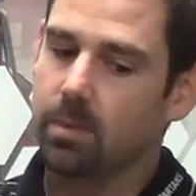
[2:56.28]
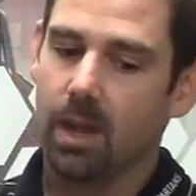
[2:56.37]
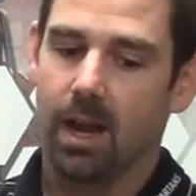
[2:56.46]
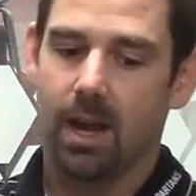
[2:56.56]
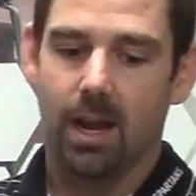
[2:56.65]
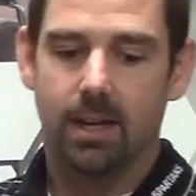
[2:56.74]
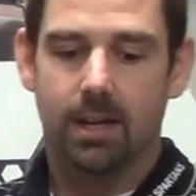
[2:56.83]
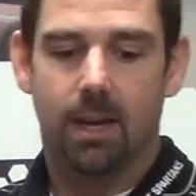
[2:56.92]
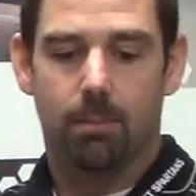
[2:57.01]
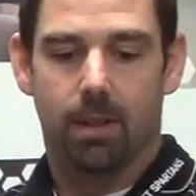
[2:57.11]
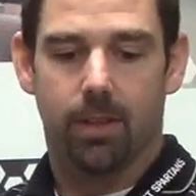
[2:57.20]
A
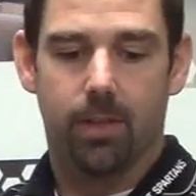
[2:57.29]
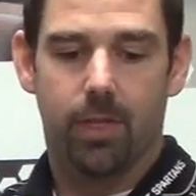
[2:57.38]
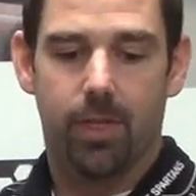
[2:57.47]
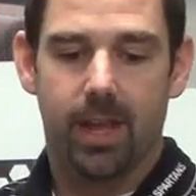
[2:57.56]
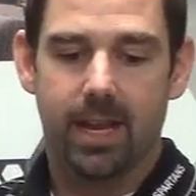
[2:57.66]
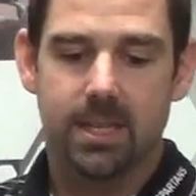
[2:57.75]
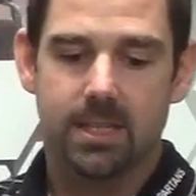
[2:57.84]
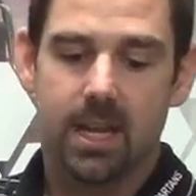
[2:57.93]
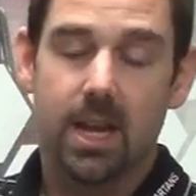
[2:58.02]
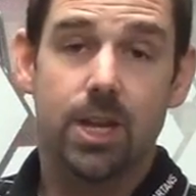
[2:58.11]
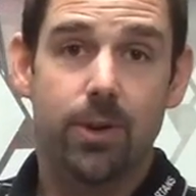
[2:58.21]
couple other
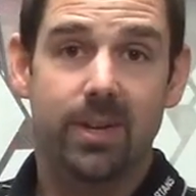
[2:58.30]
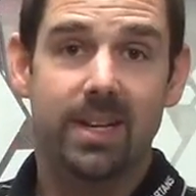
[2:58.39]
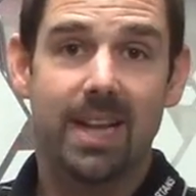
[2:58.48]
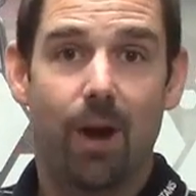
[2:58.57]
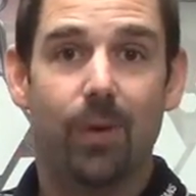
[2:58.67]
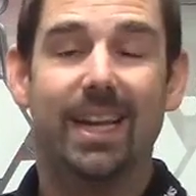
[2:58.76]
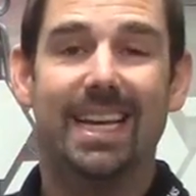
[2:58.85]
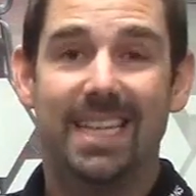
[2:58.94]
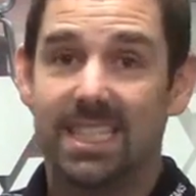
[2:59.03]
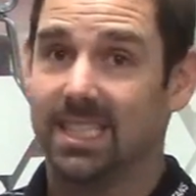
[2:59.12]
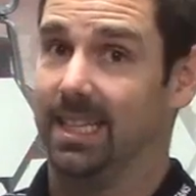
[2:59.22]
things, you can now
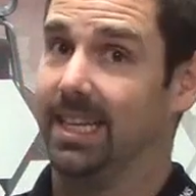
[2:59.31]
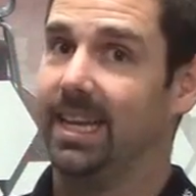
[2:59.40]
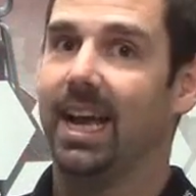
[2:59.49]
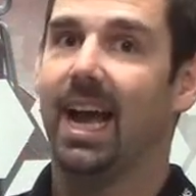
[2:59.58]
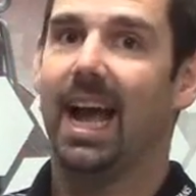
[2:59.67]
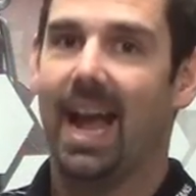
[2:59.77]
easily